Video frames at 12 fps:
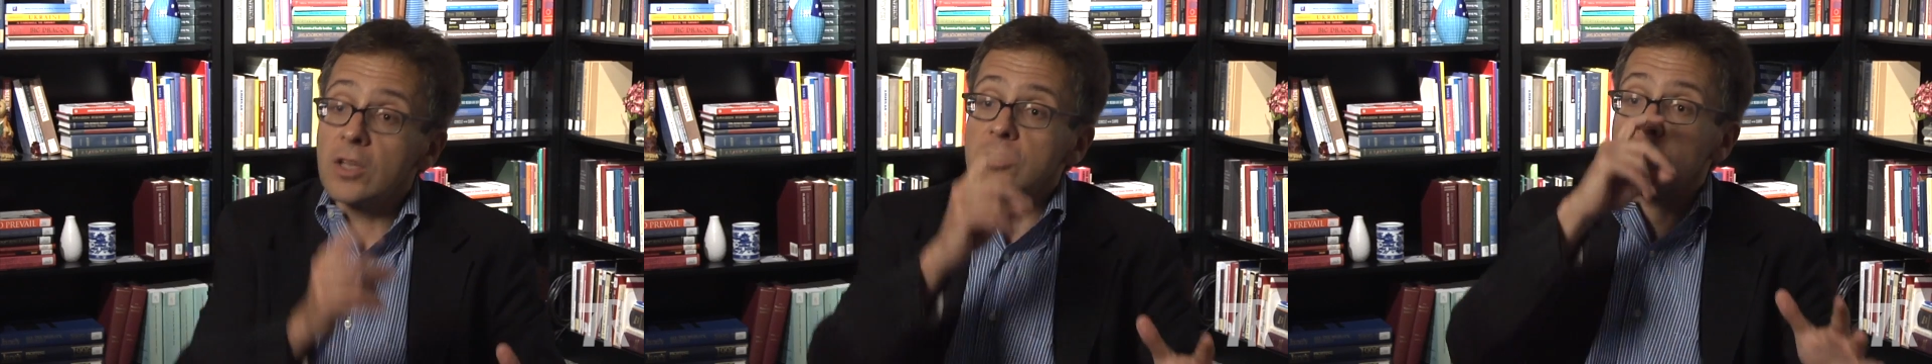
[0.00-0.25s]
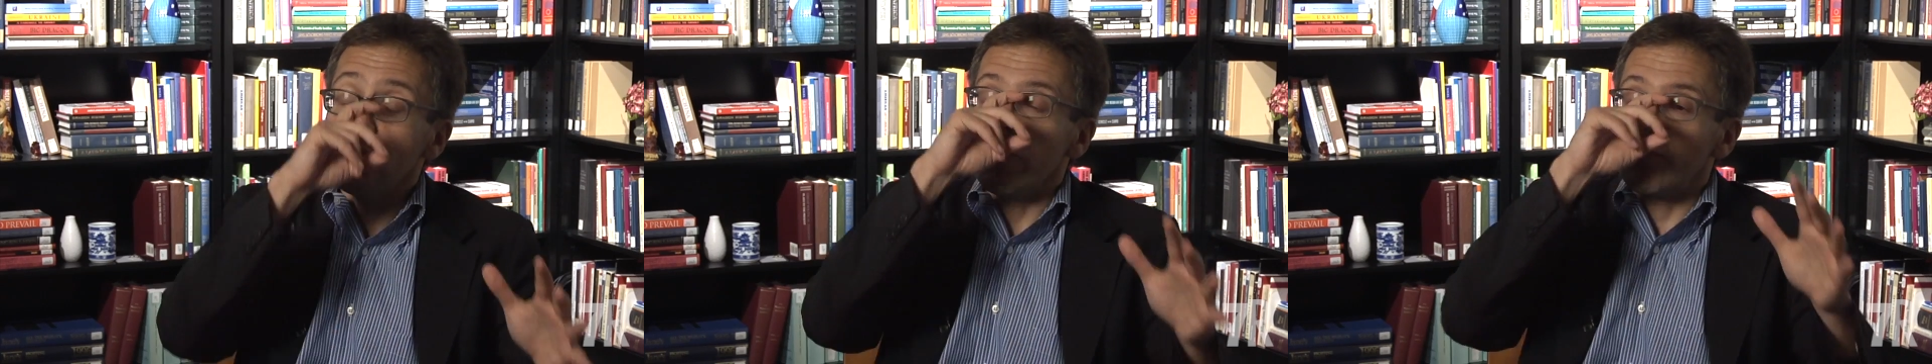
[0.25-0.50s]

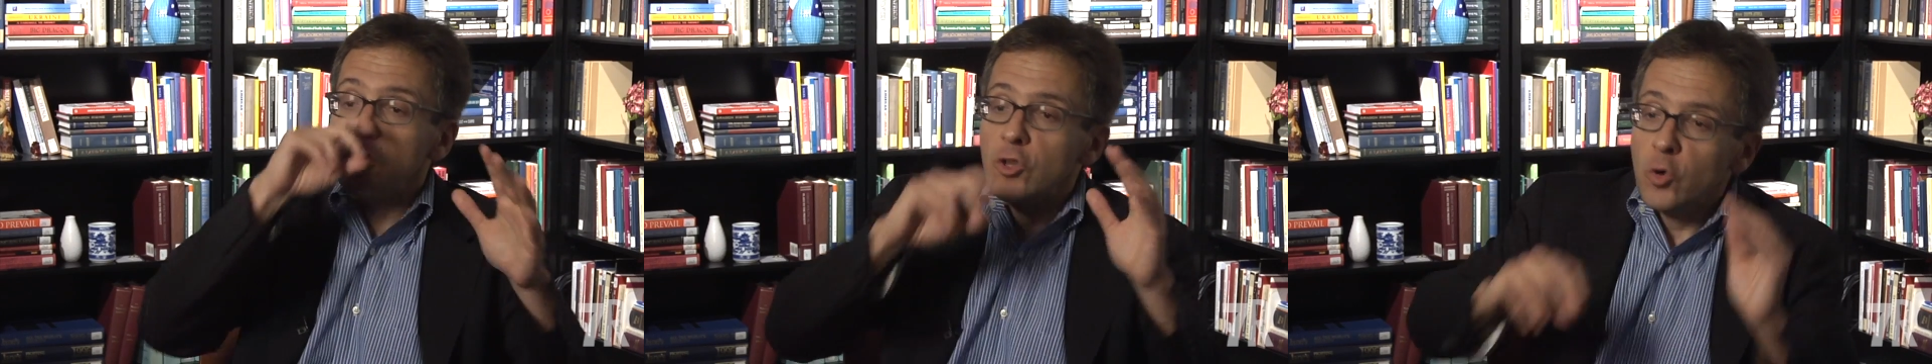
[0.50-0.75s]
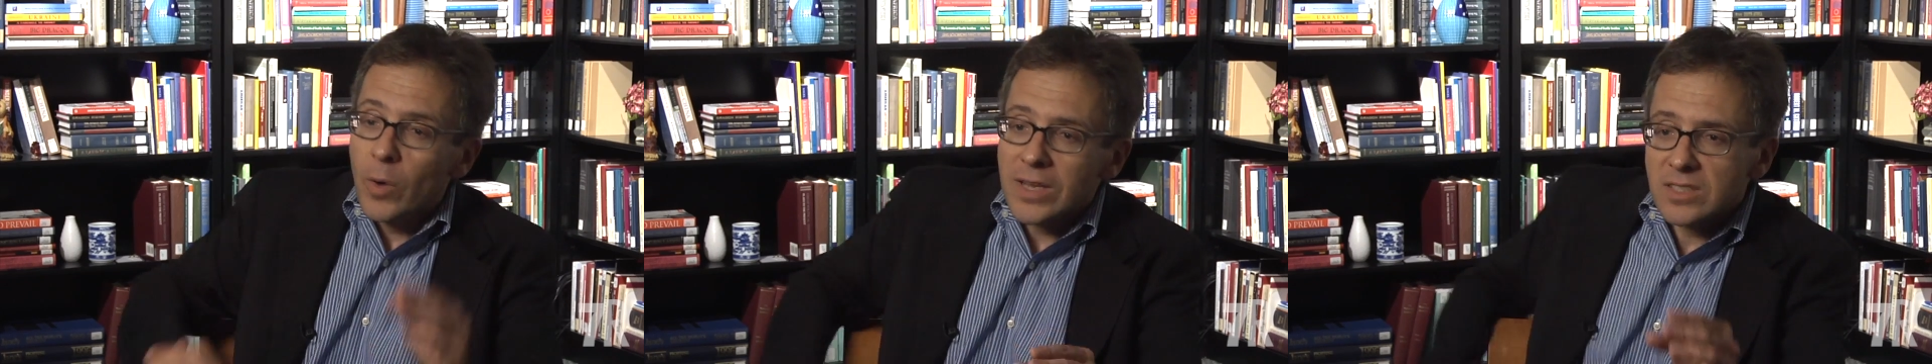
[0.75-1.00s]
So if the
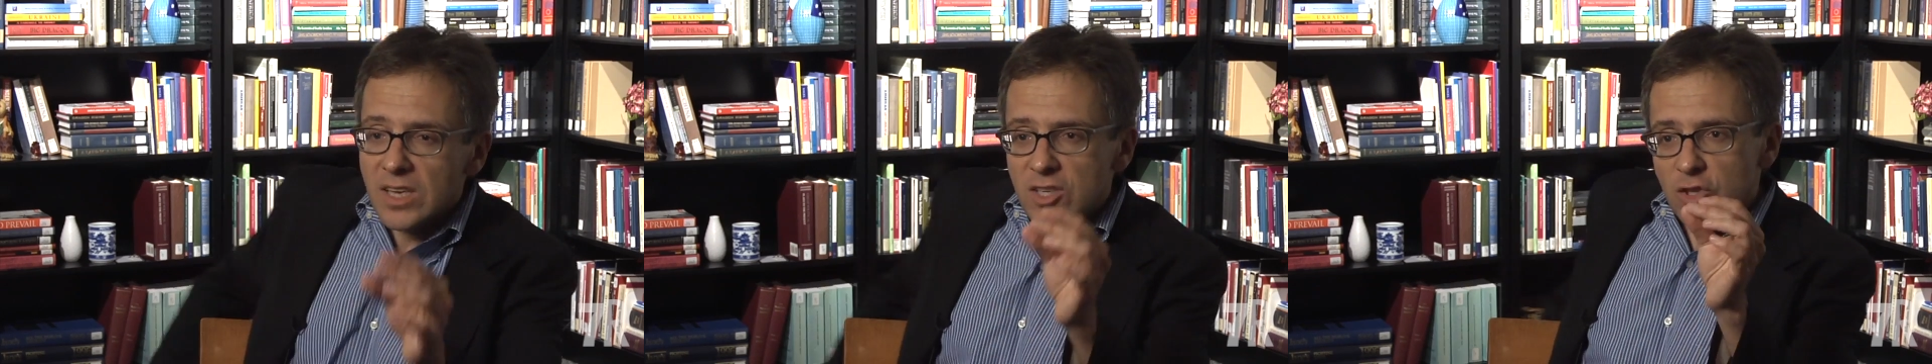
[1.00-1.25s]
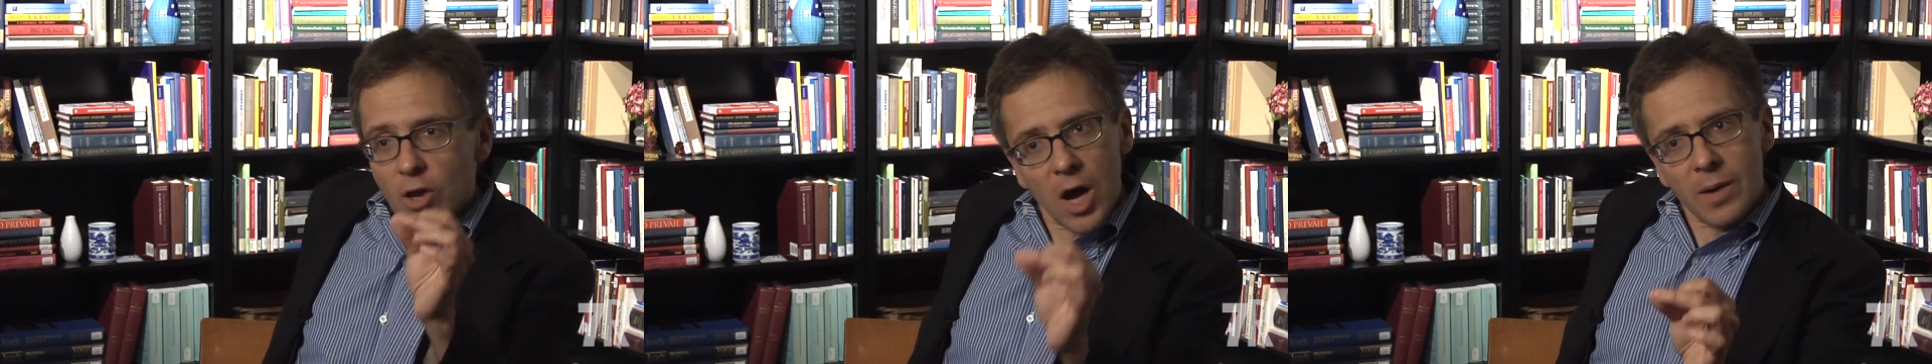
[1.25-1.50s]
U.S.
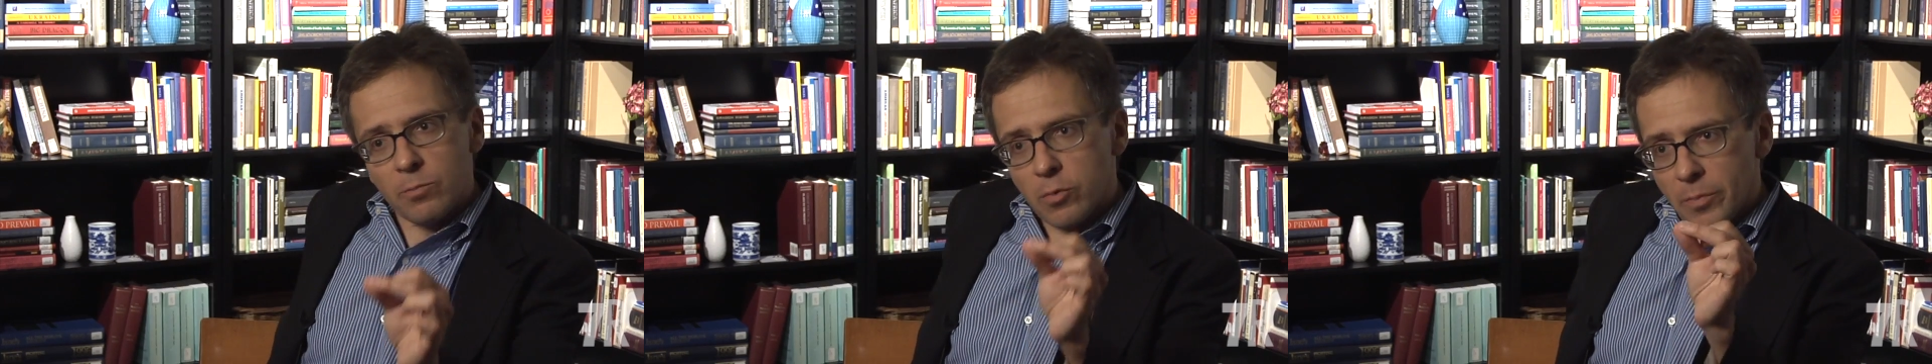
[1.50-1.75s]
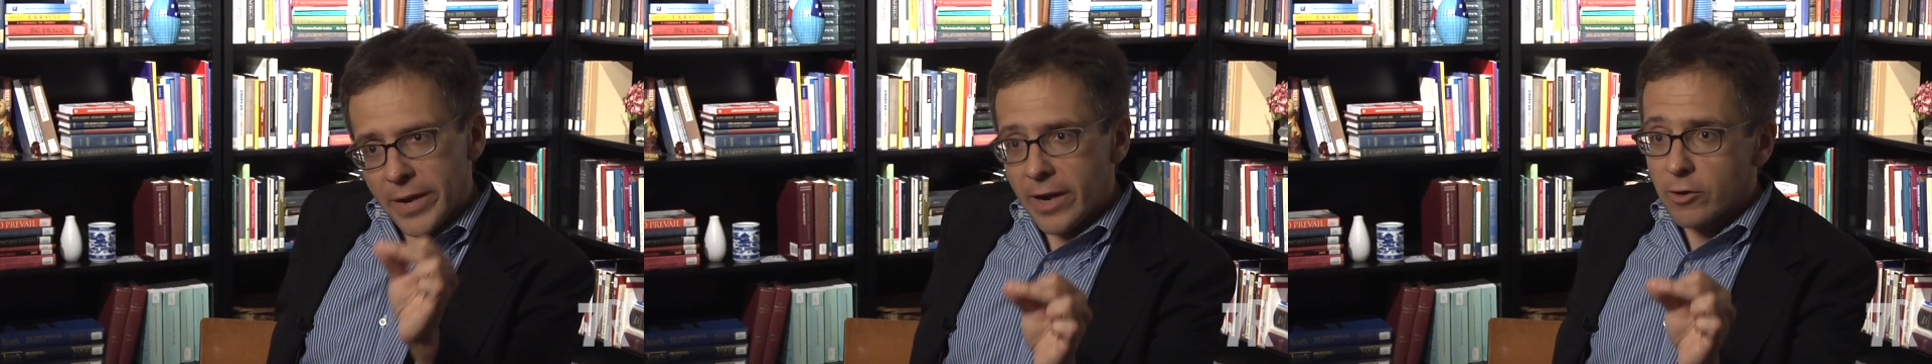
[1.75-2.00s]
is not
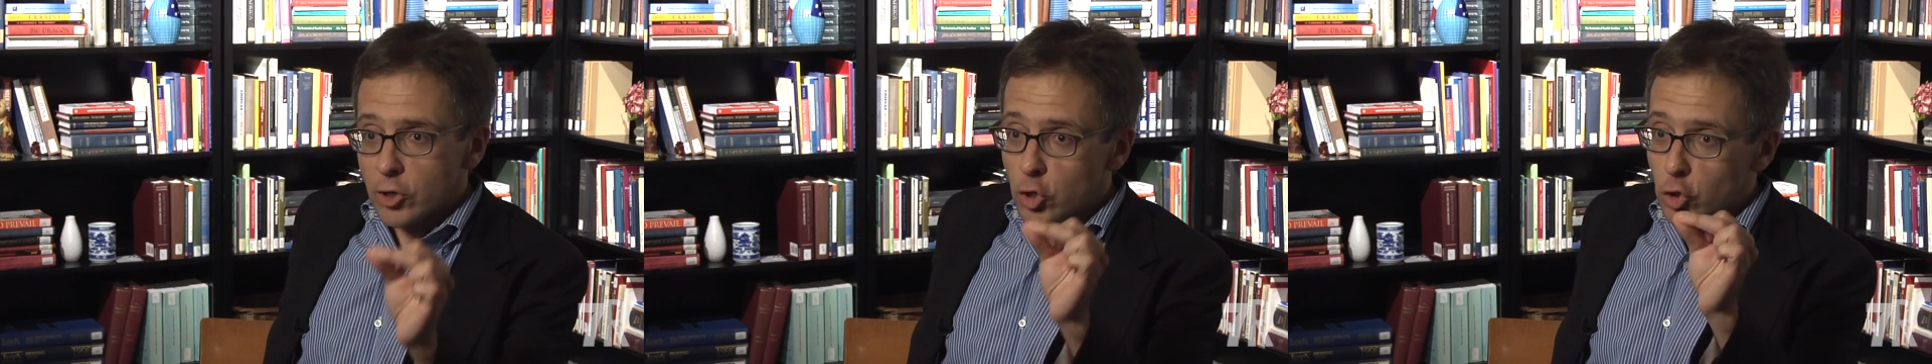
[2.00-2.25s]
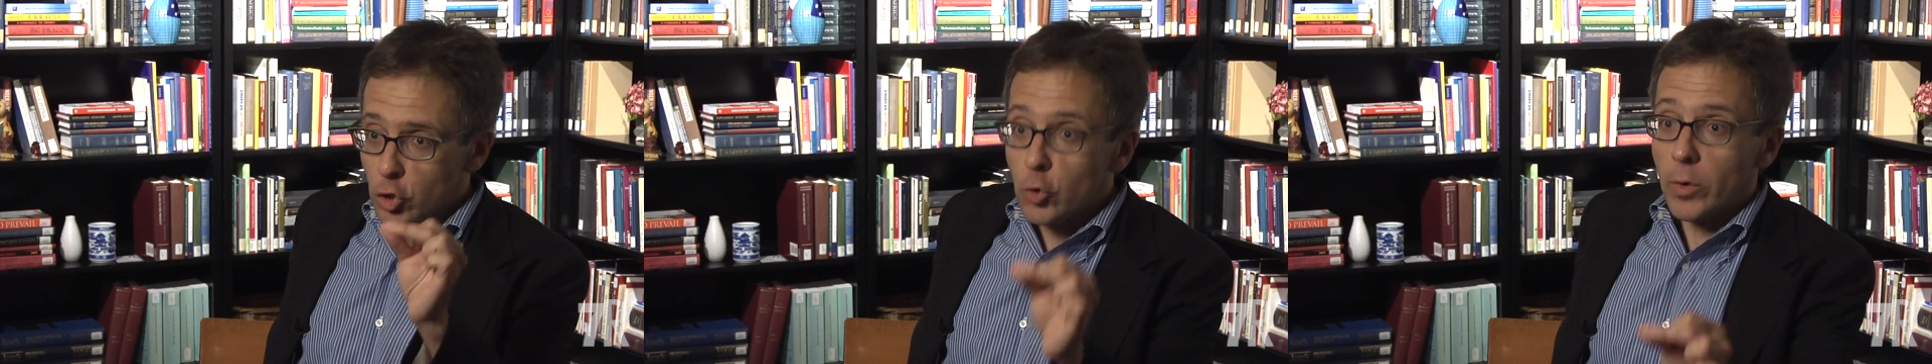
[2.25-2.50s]
prepared to
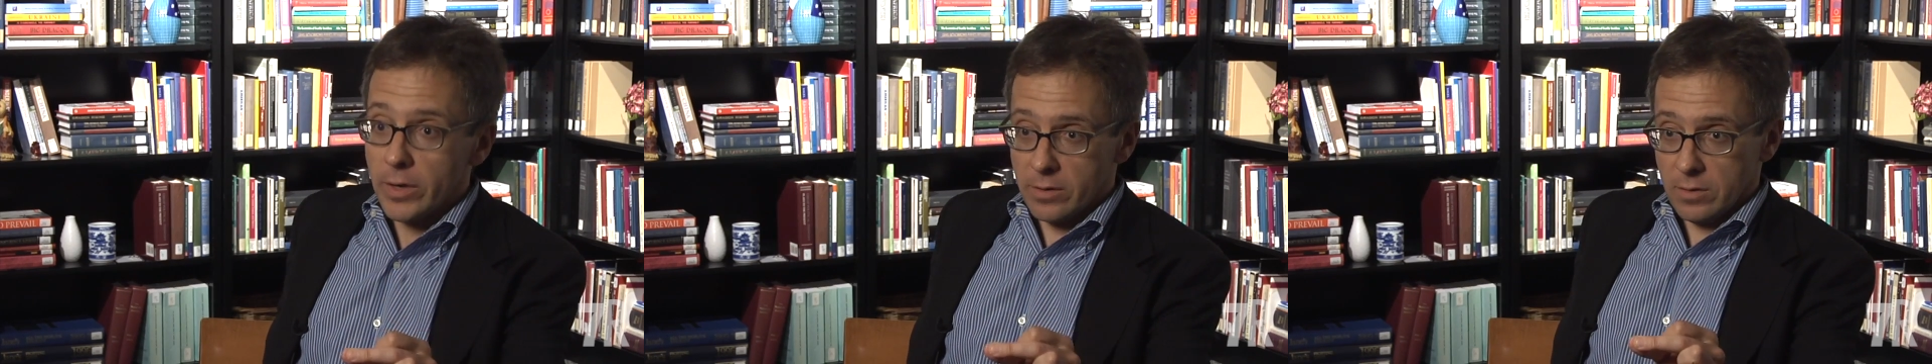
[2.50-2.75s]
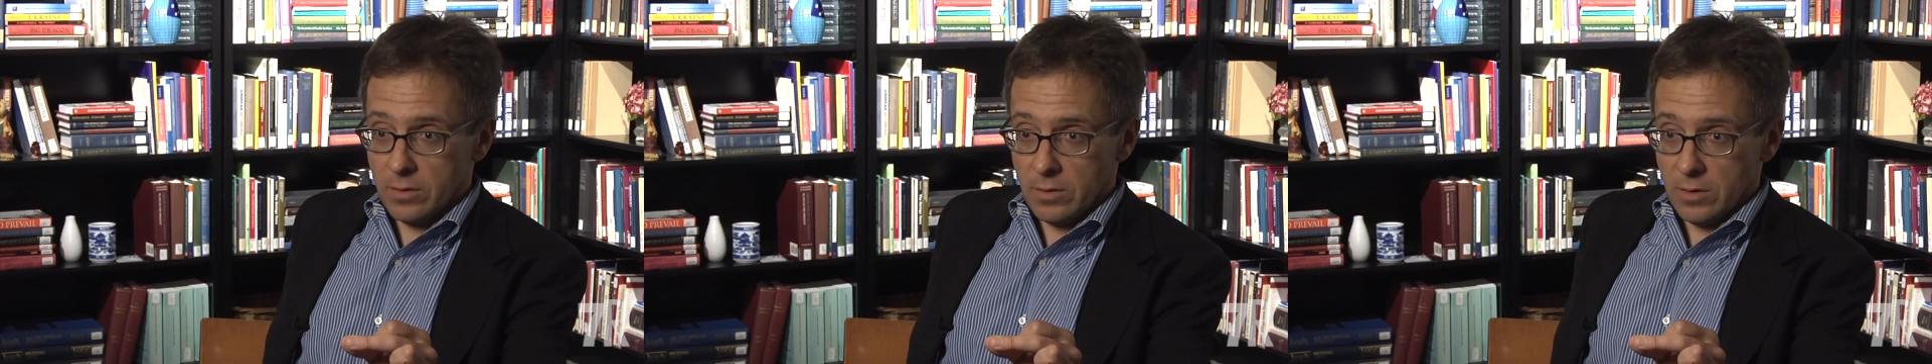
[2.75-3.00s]
do it